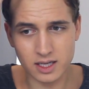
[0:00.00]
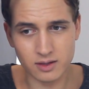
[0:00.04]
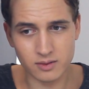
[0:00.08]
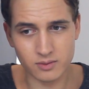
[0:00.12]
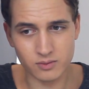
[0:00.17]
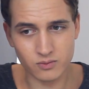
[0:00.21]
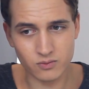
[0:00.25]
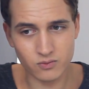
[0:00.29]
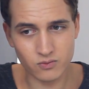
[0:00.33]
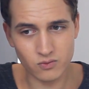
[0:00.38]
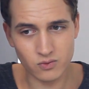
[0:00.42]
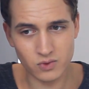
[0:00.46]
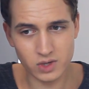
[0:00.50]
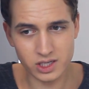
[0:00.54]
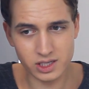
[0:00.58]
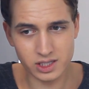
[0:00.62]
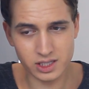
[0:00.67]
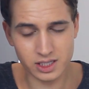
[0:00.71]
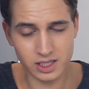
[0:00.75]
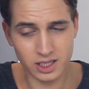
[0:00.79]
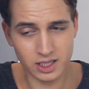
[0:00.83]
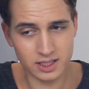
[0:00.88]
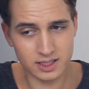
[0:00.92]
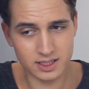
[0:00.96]
it
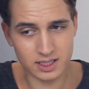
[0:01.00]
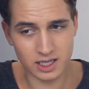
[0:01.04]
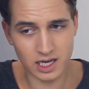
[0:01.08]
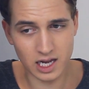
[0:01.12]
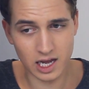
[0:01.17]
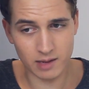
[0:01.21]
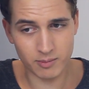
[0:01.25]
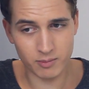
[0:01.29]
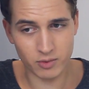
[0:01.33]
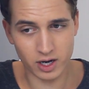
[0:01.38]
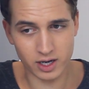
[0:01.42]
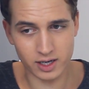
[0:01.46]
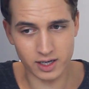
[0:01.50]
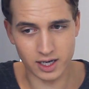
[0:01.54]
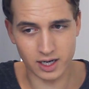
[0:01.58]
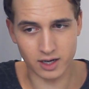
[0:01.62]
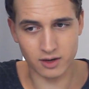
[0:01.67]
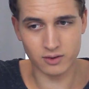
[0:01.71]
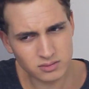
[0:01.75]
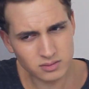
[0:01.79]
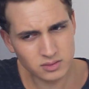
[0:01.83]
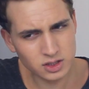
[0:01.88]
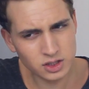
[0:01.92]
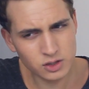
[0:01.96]
really needs a nap right
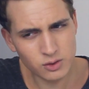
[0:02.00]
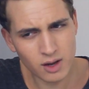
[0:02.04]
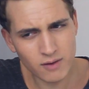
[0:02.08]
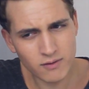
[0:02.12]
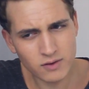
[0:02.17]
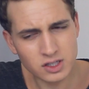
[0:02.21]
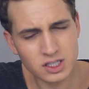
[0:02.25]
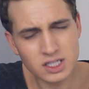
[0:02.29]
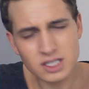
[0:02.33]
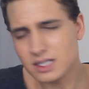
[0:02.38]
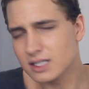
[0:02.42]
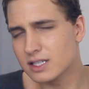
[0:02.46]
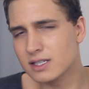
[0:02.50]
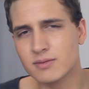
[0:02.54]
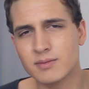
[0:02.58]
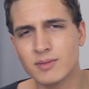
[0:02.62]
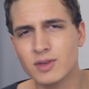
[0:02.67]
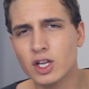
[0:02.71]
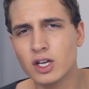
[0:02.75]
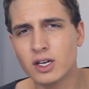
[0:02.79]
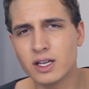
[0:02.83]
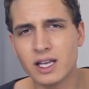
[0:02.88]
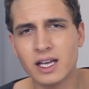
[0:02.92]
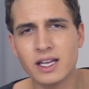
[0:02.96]
now. Do you ever just
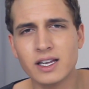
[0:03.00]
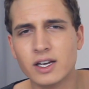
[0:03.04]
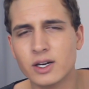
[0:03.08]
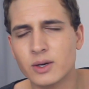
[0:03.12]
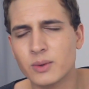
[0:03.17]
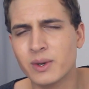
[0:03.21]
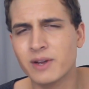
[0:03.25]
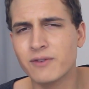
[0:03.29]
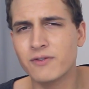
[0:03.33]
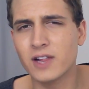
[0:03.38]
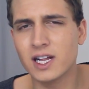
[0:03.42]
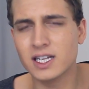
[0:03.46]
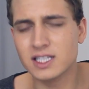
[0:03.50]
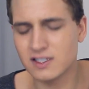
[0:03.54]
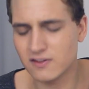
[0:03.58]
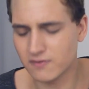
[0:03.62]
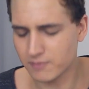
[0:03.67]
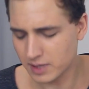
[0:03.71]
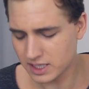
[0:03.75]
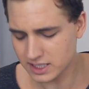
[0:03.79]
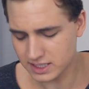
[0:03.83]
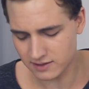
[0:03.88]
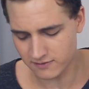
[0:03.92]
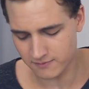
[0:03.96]
look in a
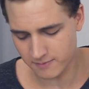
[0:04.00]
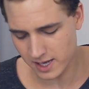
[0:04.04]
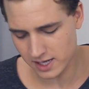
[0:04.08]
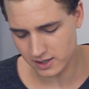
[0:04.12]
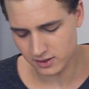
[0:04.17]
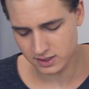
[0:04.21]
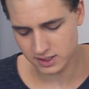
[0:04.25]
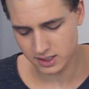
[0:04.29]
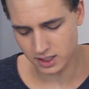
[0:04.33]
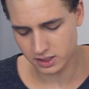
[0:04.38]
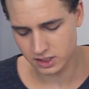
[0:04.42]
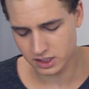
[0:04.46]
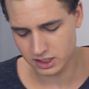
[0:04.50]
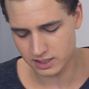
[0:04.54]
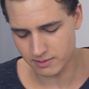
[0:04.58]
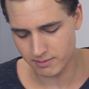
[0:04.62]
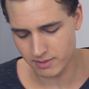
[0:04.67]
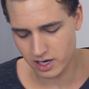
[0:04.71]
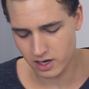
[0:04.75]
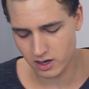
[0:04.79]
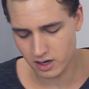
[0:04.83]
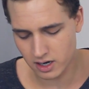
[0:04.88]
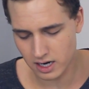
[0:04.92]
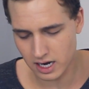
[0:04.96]
reflective piece of metal such as a
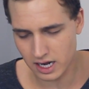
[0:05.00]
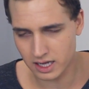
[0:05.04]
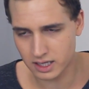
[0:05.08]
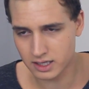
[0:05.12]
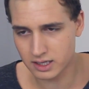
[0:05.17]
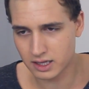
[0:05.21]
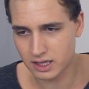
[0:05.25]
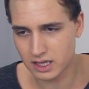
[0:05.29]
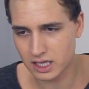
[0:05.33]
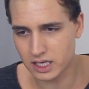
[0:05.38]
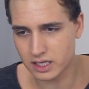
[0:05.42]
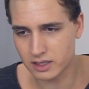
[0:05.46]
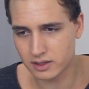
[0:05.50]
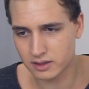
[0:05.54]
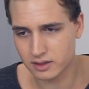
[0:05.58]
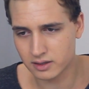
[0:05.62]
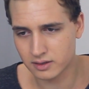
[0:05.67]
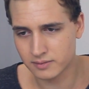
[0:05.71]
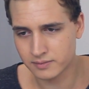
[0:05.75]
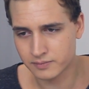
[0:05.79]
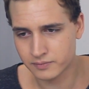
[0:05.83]
mirror and think...